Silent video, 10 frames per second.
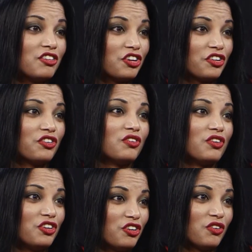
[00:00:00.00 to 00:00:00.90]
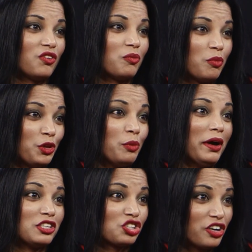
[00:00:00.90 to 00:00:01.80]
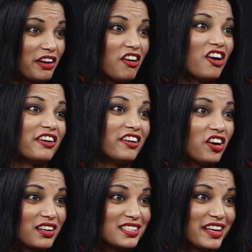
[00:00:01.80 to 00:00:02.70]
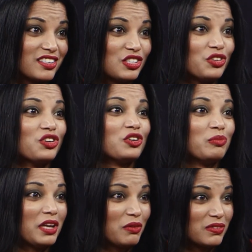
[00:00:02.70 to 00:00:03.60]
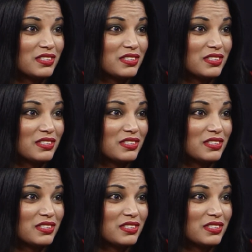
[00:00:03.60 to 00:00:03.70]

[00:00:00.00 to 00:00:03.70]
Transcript: you by trade are an architect, so you could be able